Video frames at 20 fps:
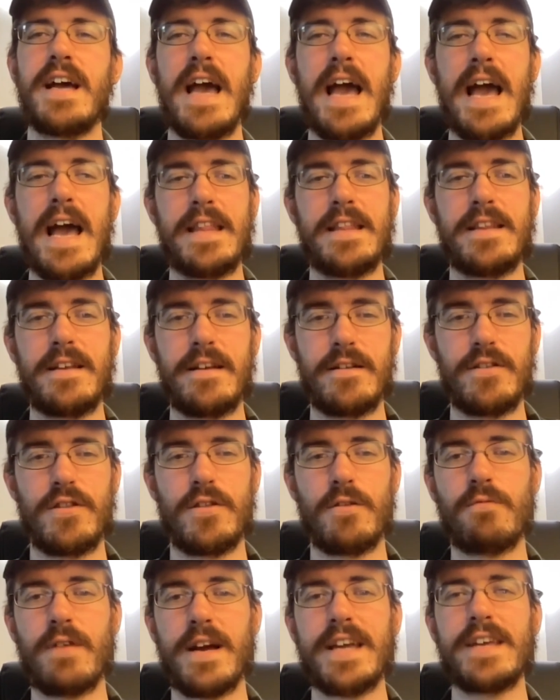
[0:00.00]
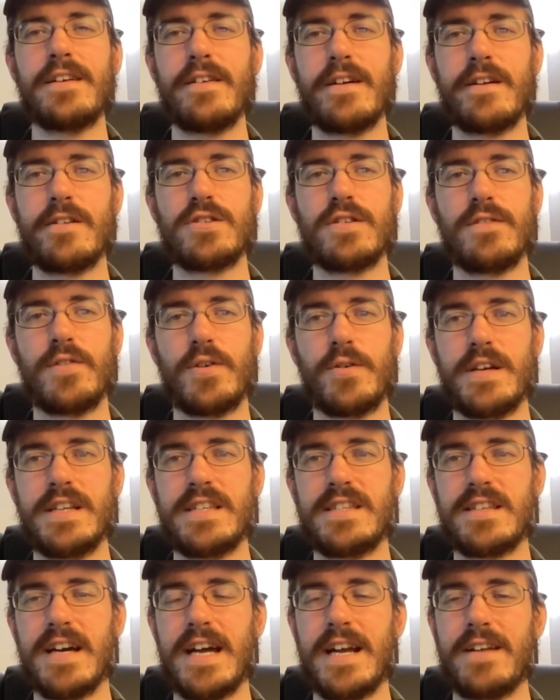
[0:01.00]
And the regulators have always
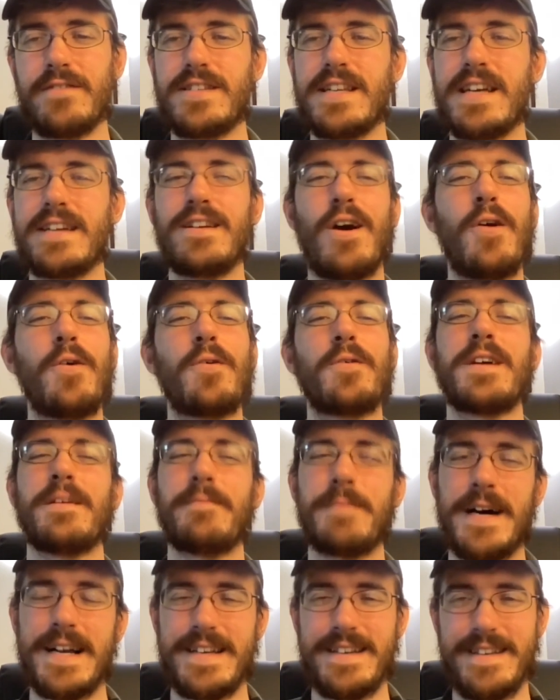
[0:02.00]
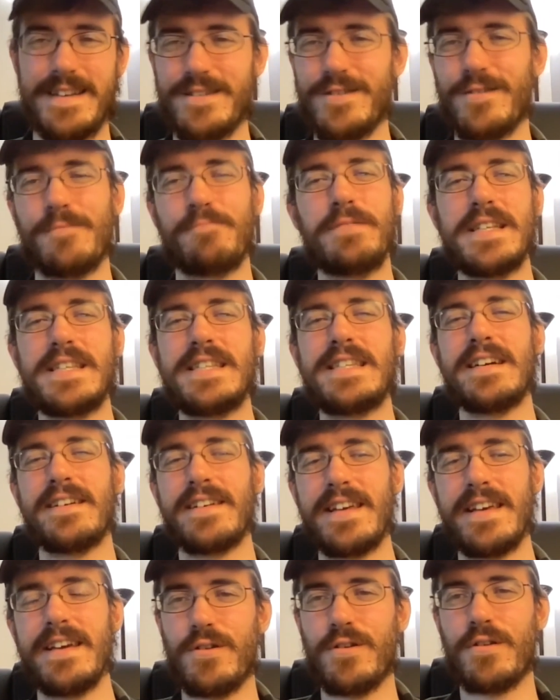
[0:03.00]
kind of said, "Oh, come on, you don't be
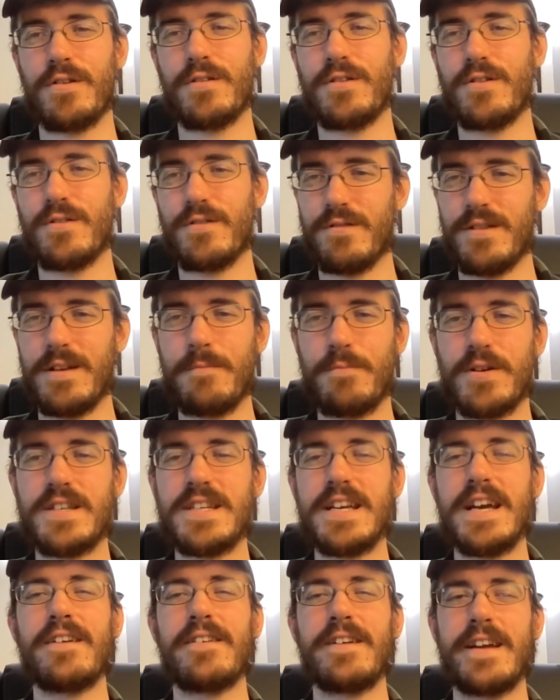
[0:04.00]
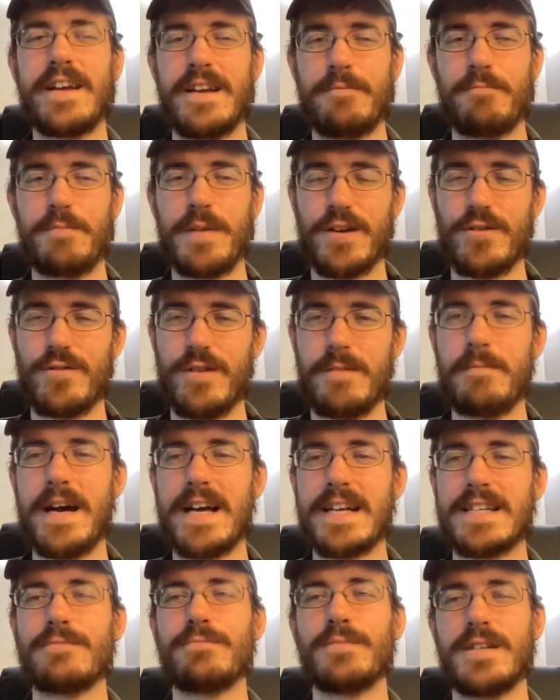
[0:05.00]
silly. You're a libertarian, Bitcoin
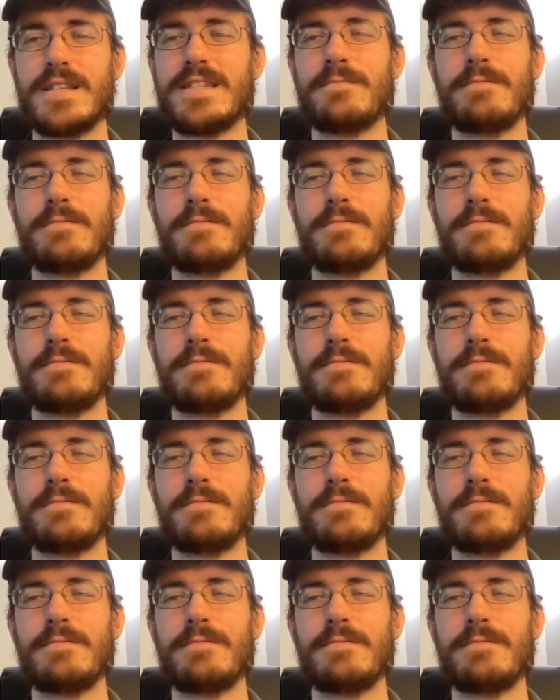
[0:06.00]
maximalist. It